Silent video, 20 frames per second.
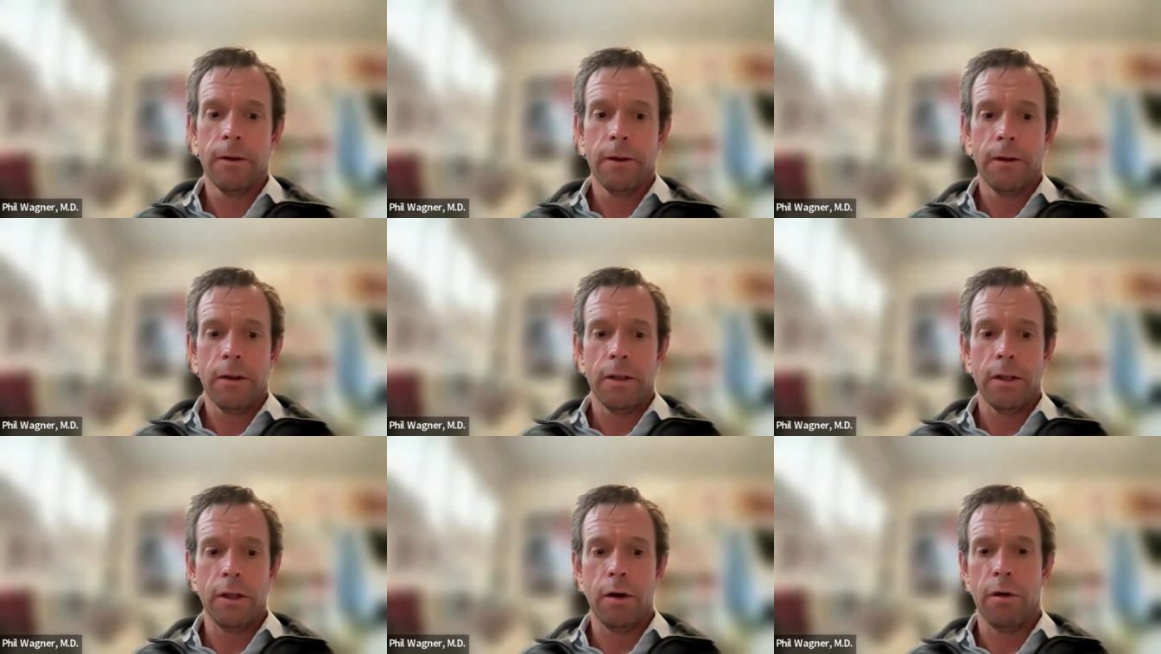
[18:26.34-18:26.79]

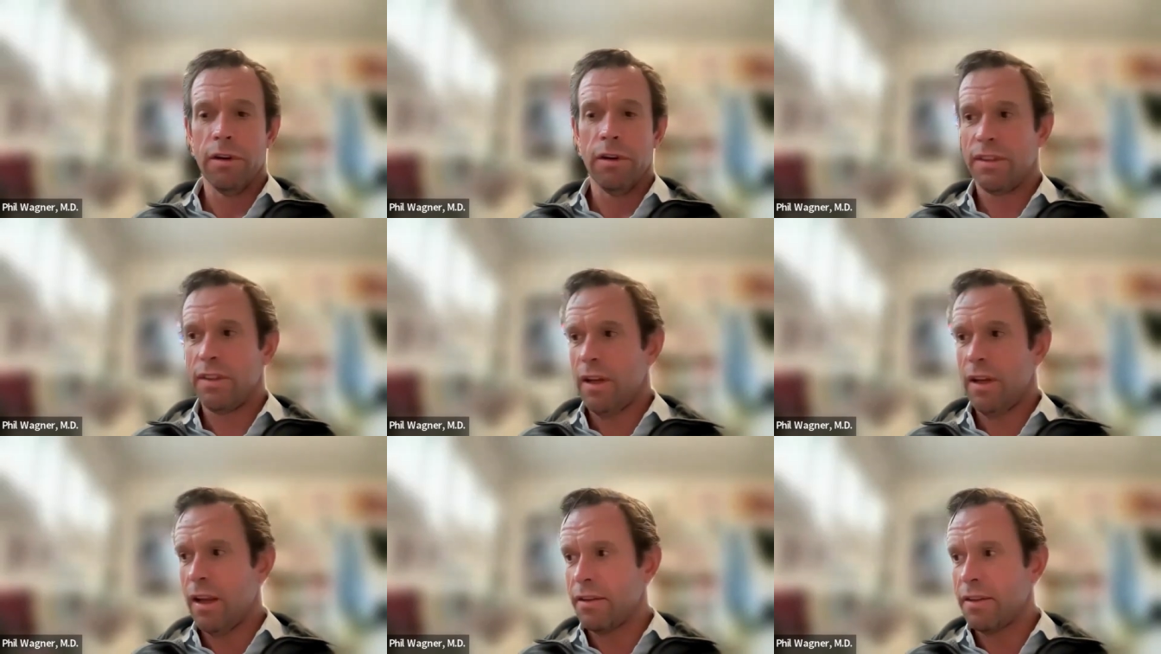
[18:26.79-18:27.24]
you know
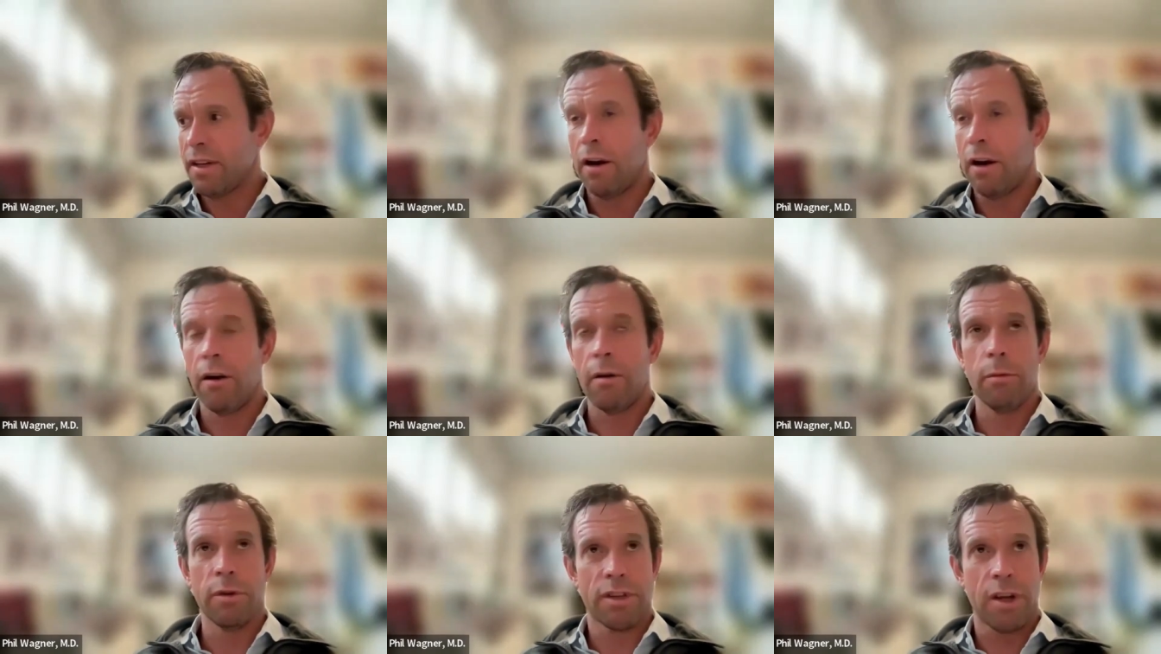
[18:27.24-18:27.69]
as as
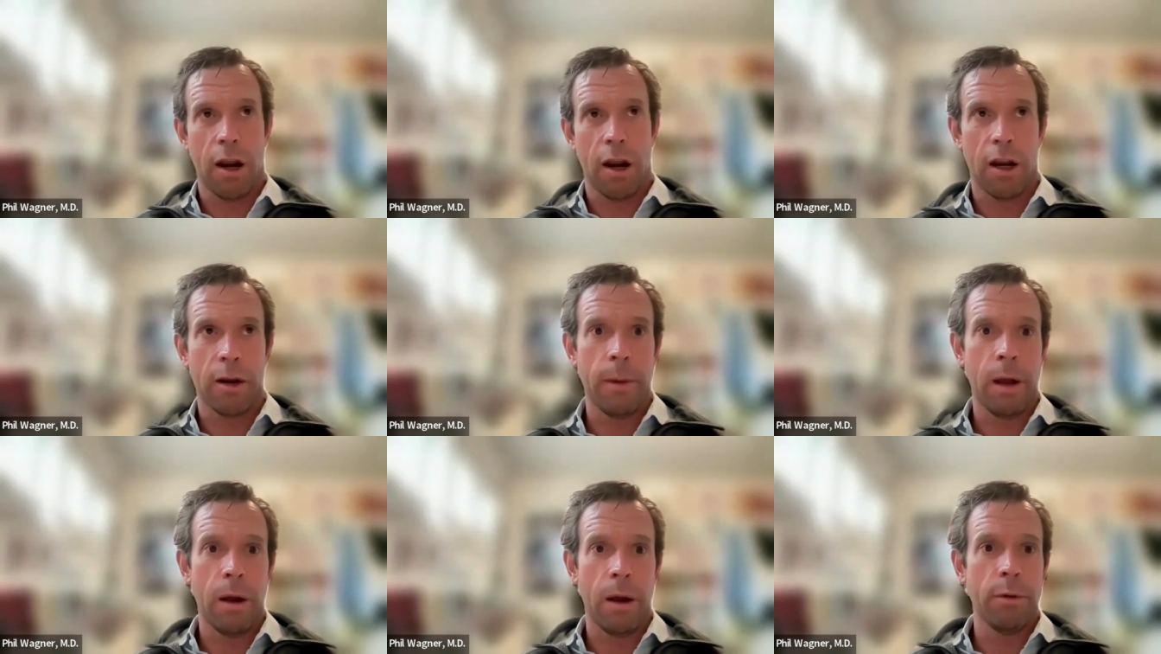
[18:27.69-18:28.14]
Erin was
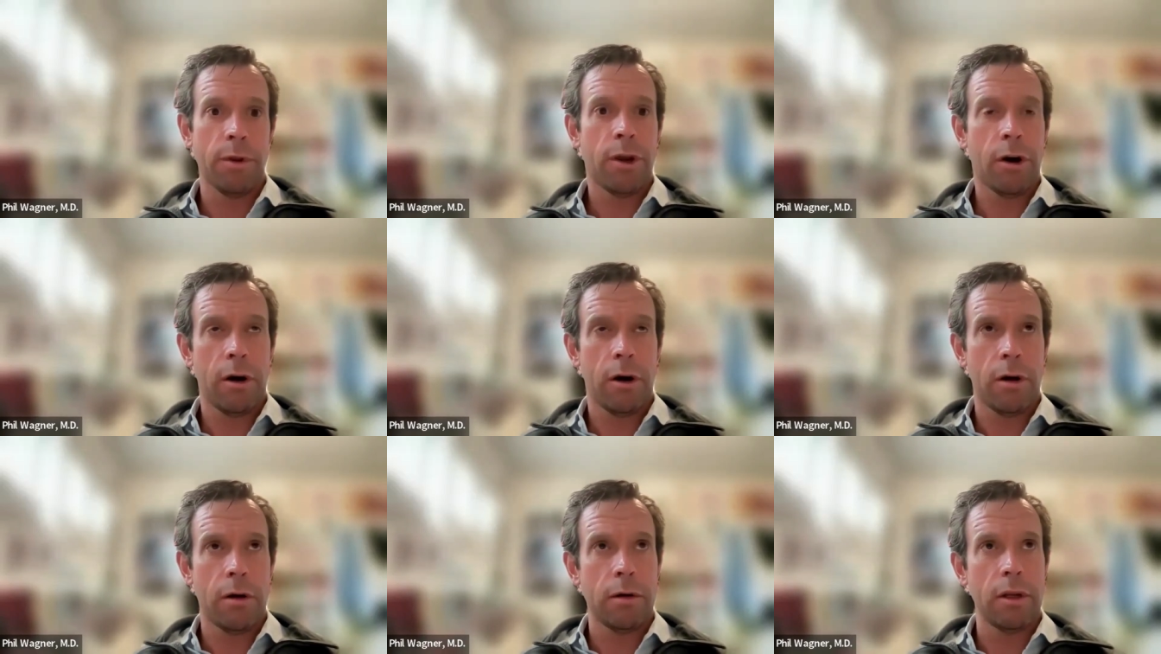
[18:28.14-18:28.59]
talking about with
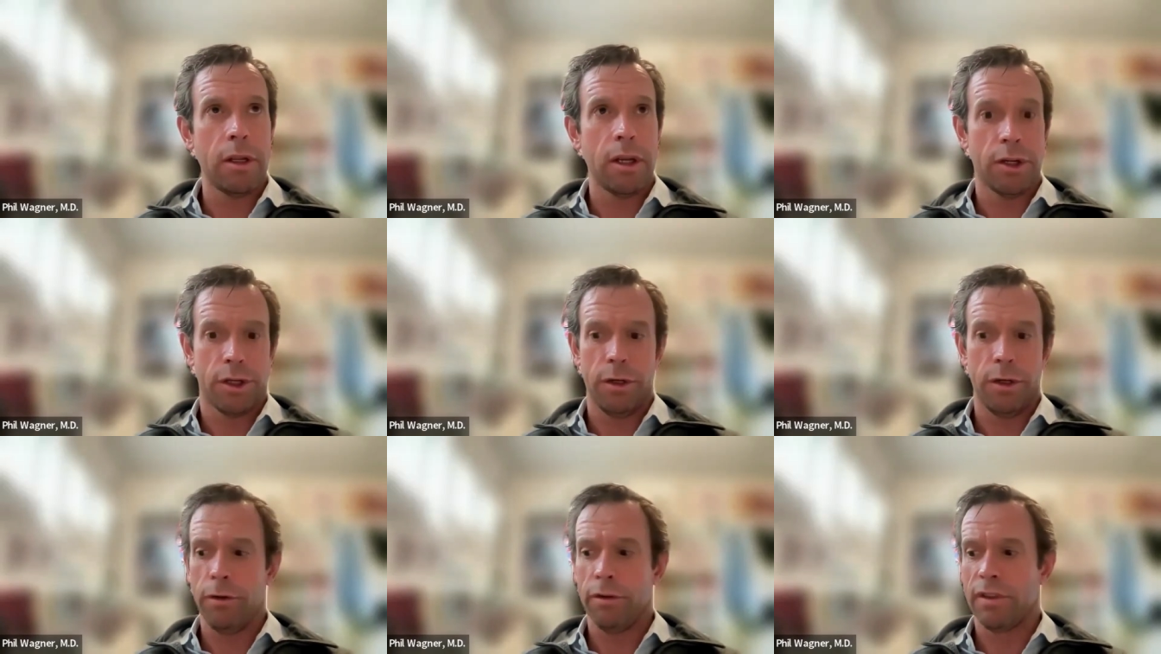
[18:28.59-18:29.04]
her
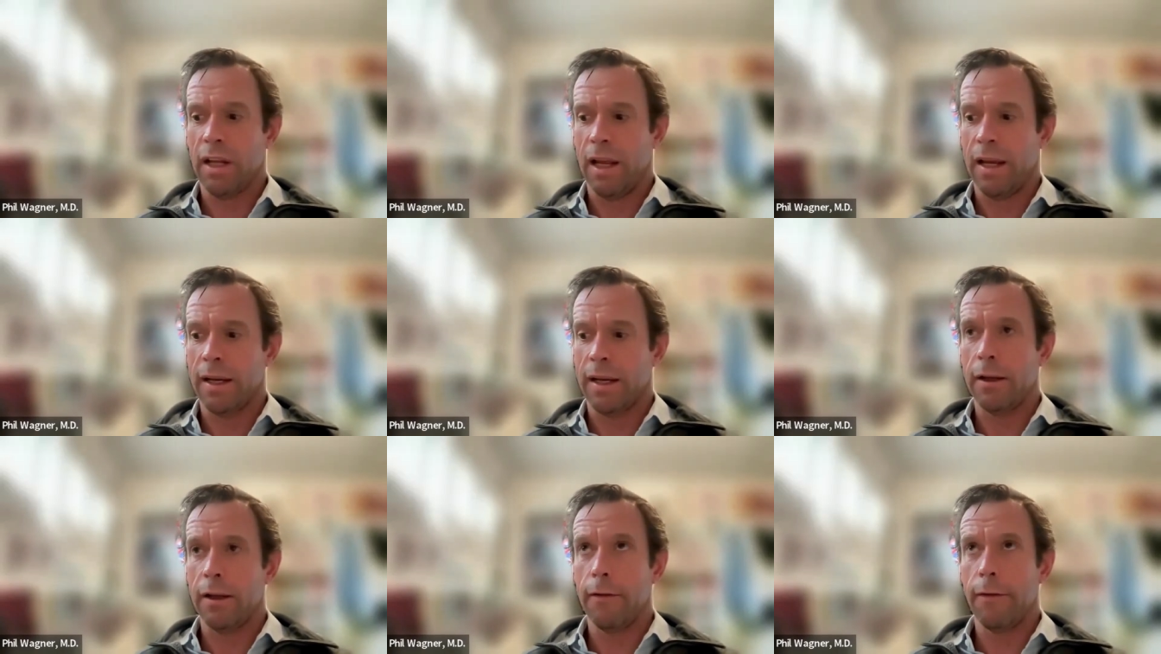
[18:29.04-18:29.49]
issues
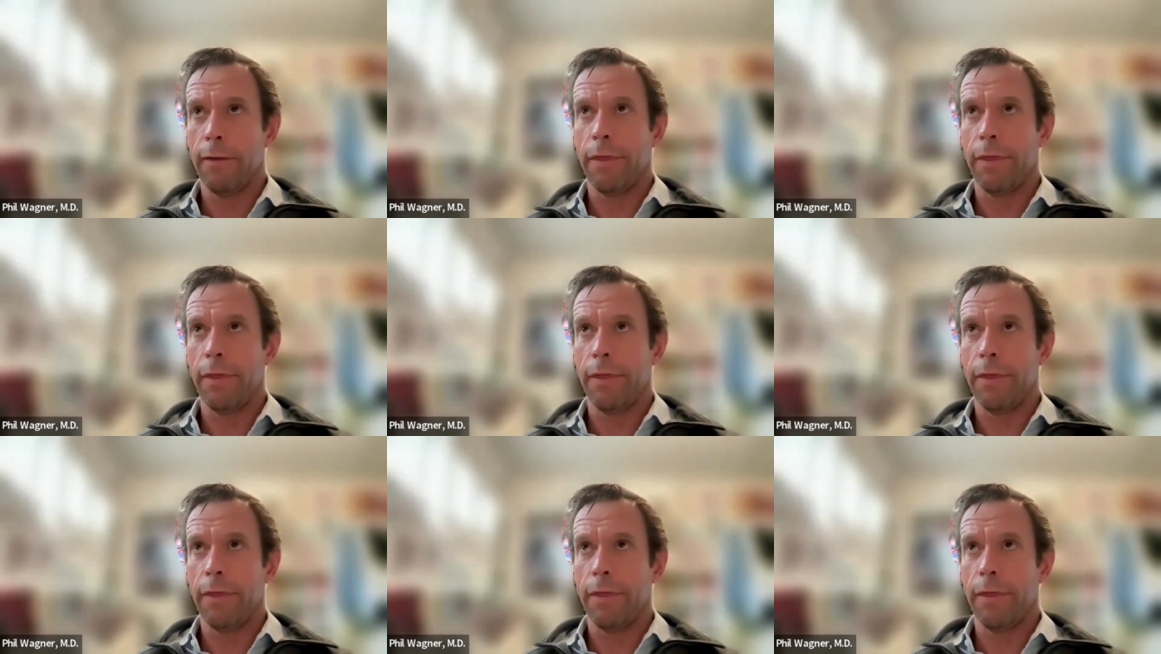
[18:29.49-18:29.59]
like